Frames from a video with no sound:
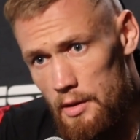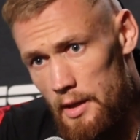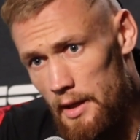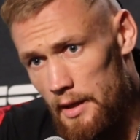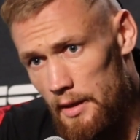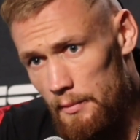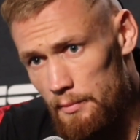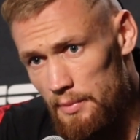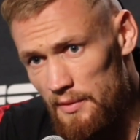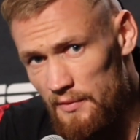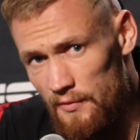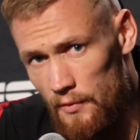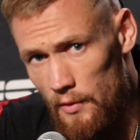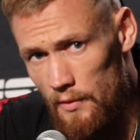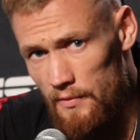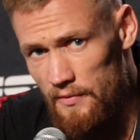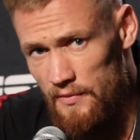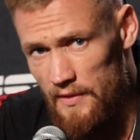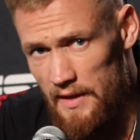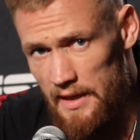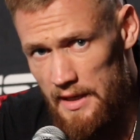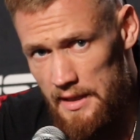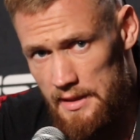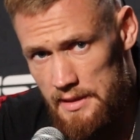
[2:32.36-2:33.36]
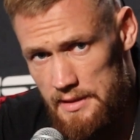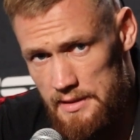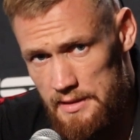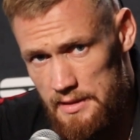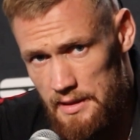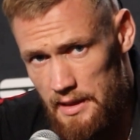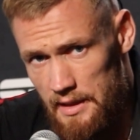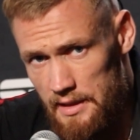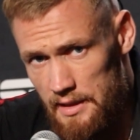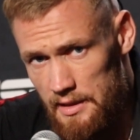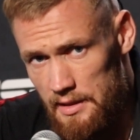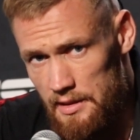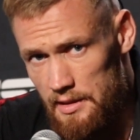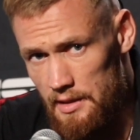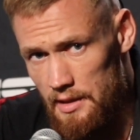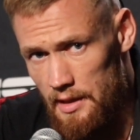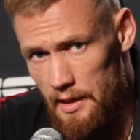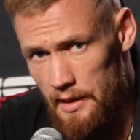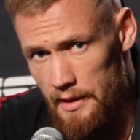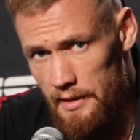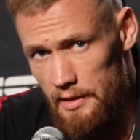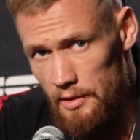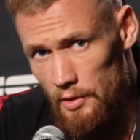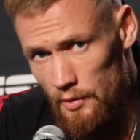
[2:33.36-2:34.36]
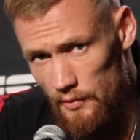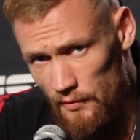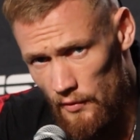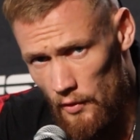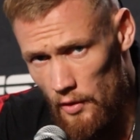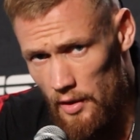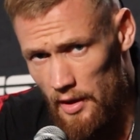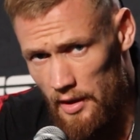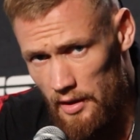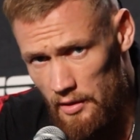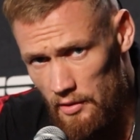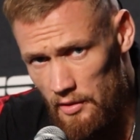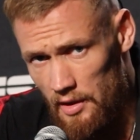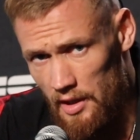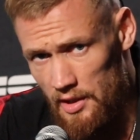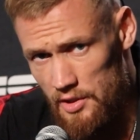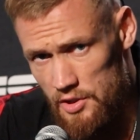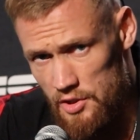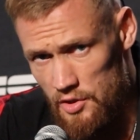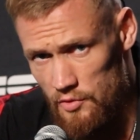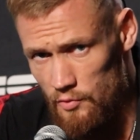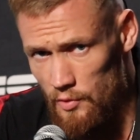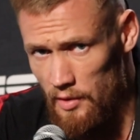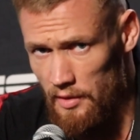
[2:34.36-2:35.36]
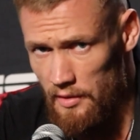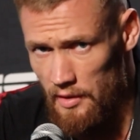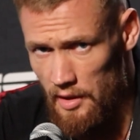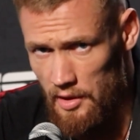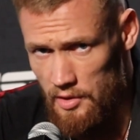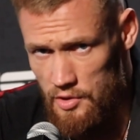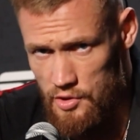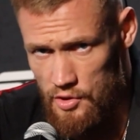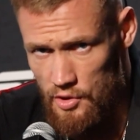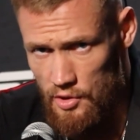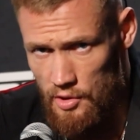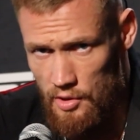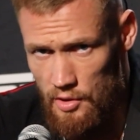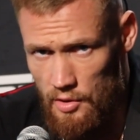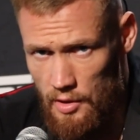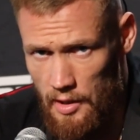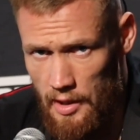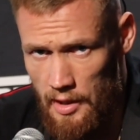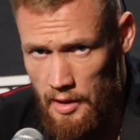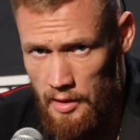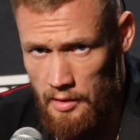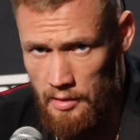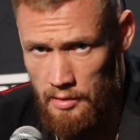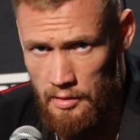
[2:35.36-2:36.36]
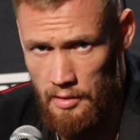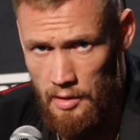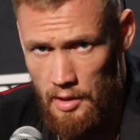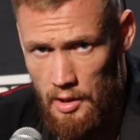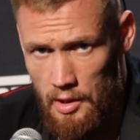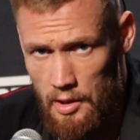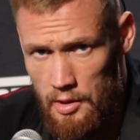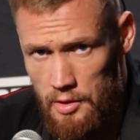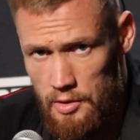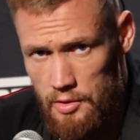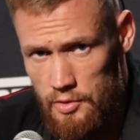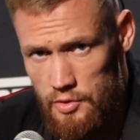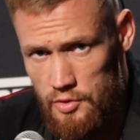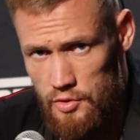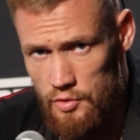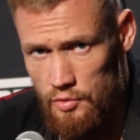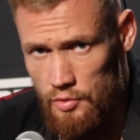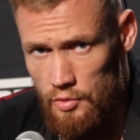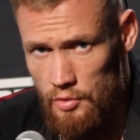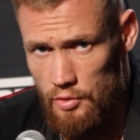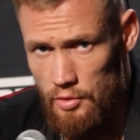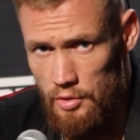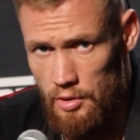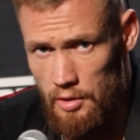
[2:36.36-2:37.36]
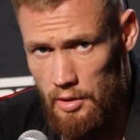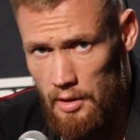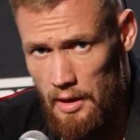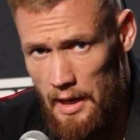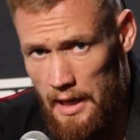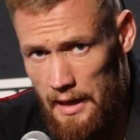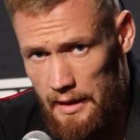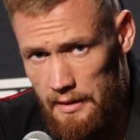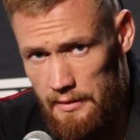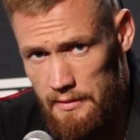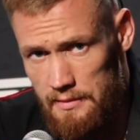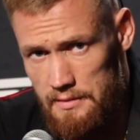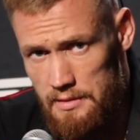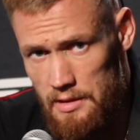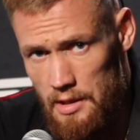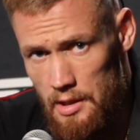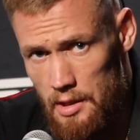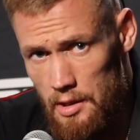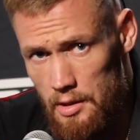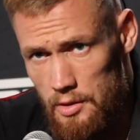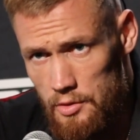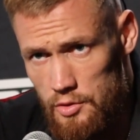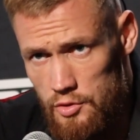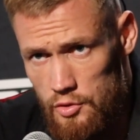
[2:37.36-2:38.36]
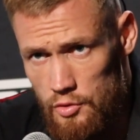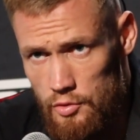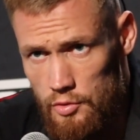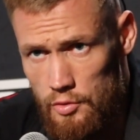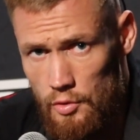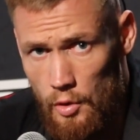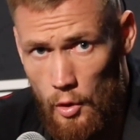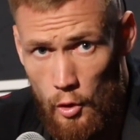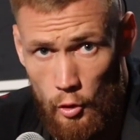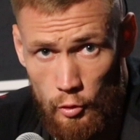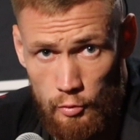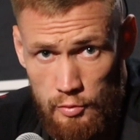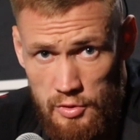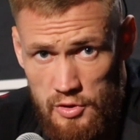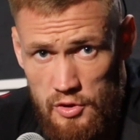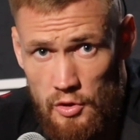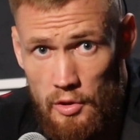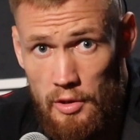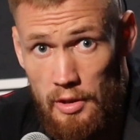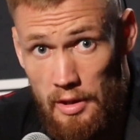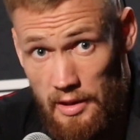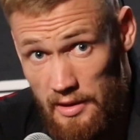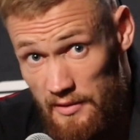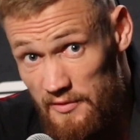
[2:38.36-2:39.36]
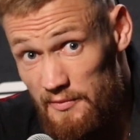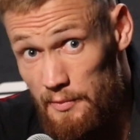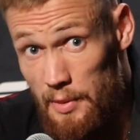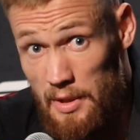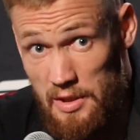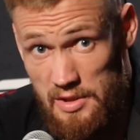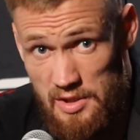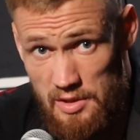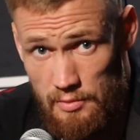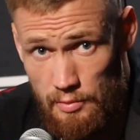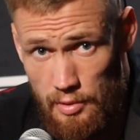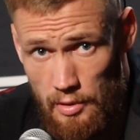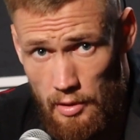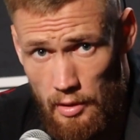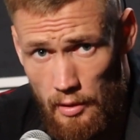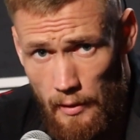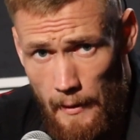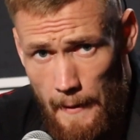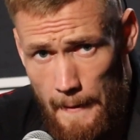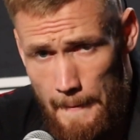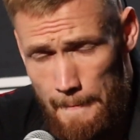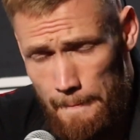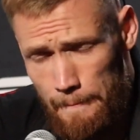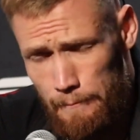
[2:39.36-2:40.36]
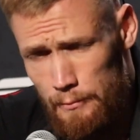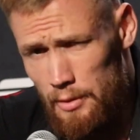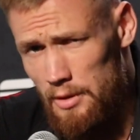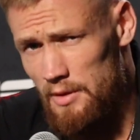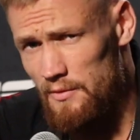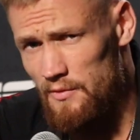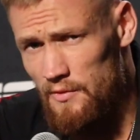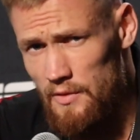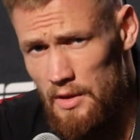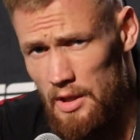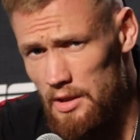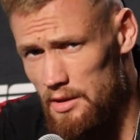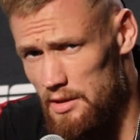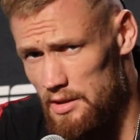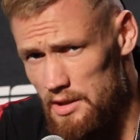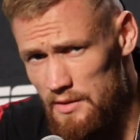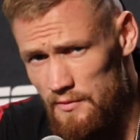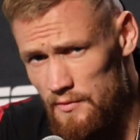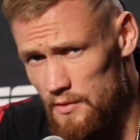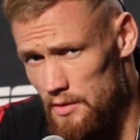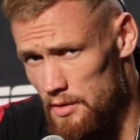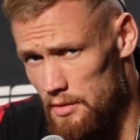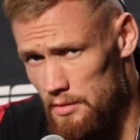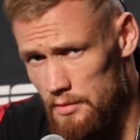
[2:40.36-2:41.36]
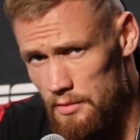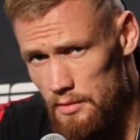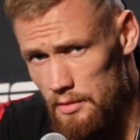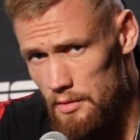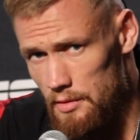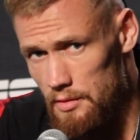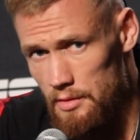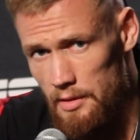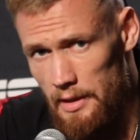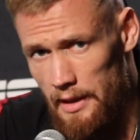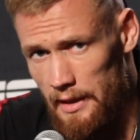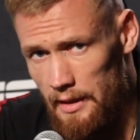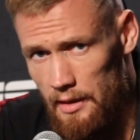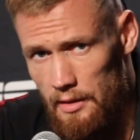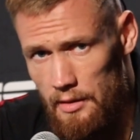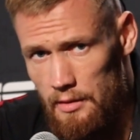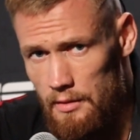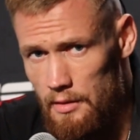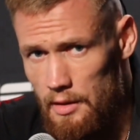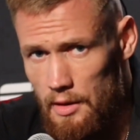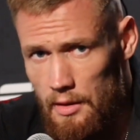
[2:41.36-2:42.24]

like before fights, I look for that connection with nature and to connect to home soil if possible. But if not, even like